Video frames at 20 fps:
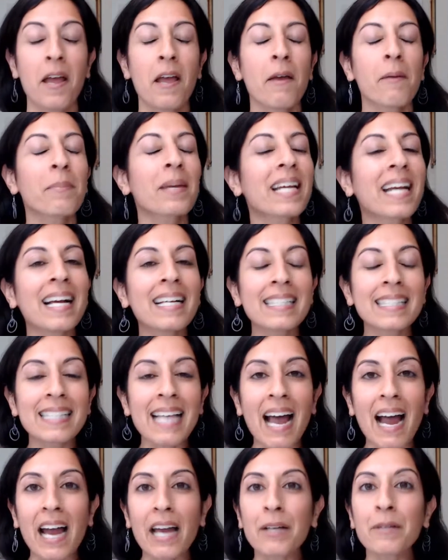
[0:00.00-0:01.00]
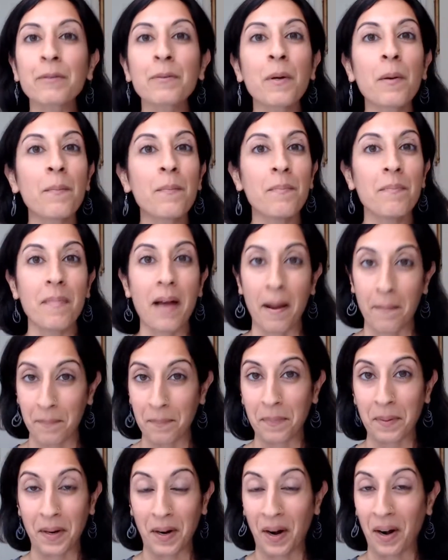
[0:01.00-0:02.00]
Because I
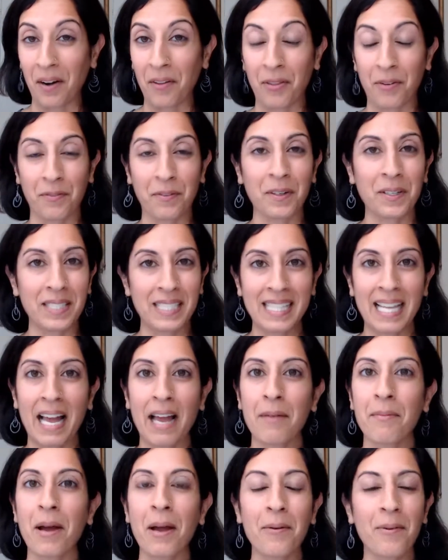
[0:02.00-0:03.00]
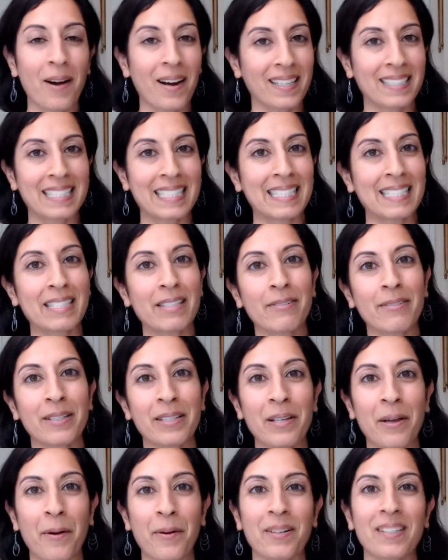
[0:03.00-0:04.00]
remember the first time I walked into a
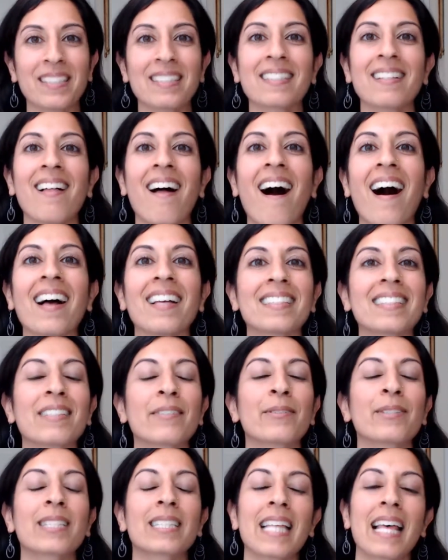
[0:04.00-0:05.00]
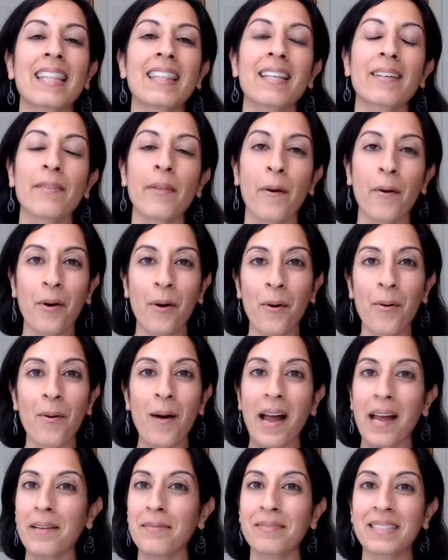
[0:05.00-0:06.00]
yoga class, it was at the local
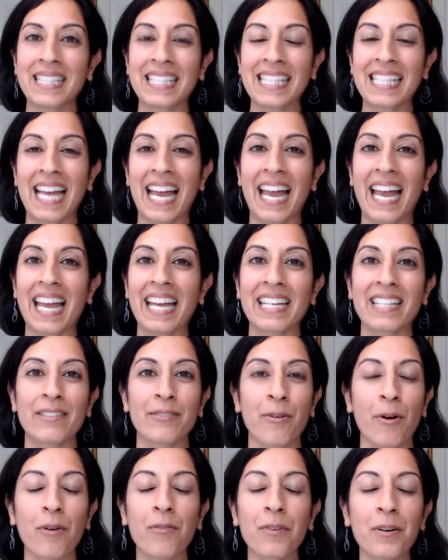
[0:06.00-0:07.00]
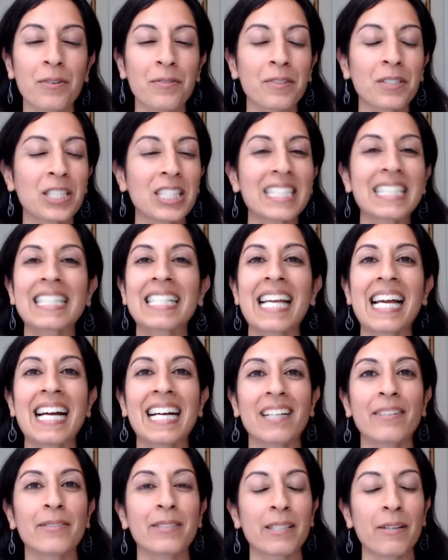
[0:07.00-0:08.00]
YMCA in Norfolk, Virginia.
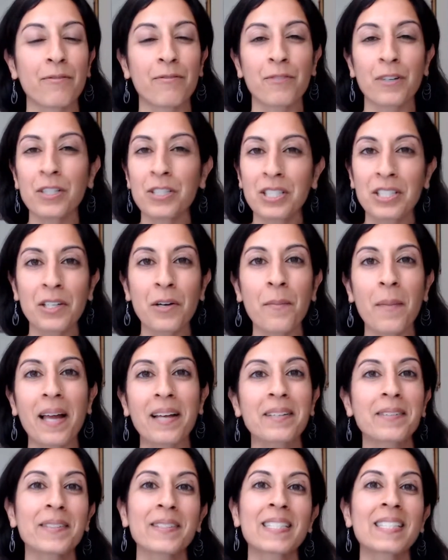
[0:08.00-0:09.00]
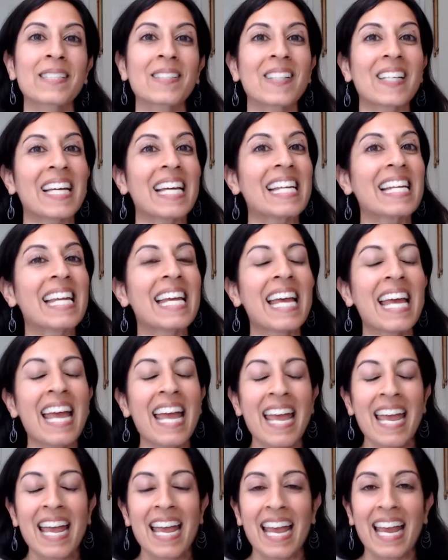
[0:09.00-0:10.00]
I was a first year medical student
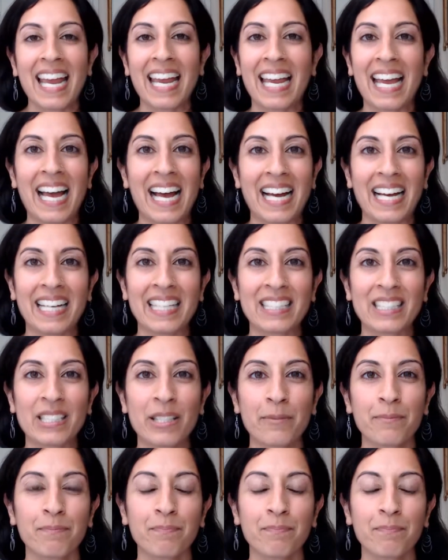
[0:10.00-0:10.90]
and